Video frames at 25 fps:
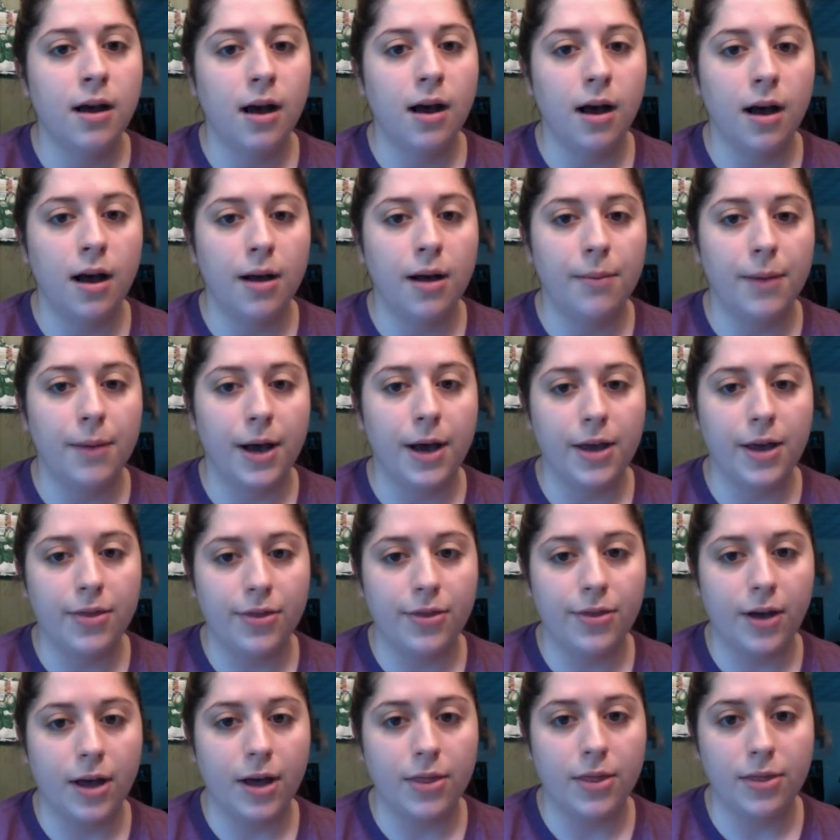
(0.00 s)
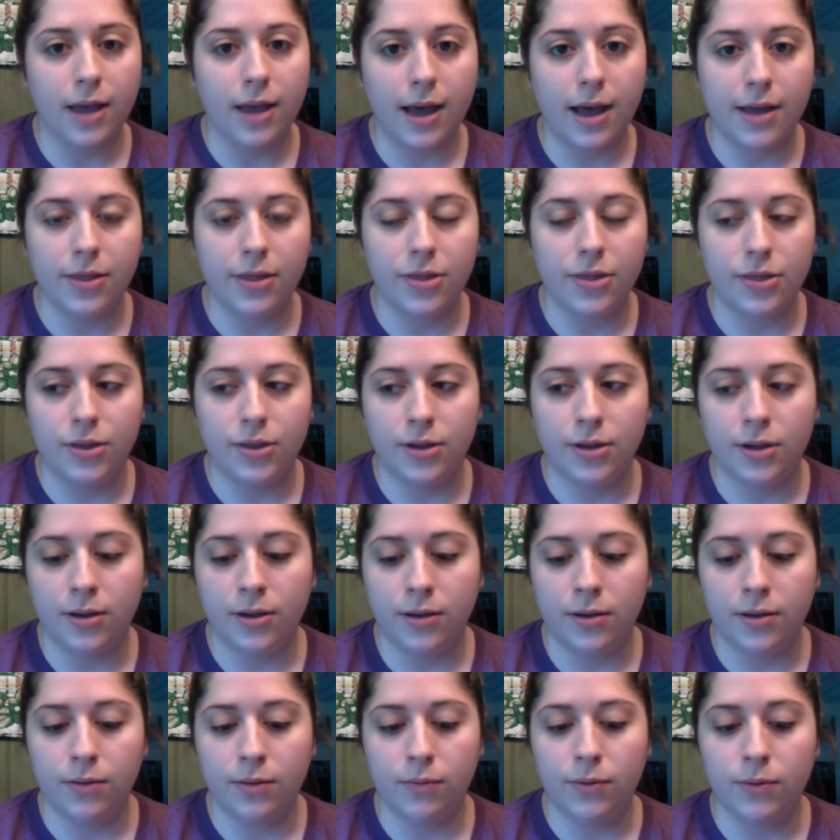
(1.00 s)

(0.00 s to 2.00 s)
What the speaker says: I thought that the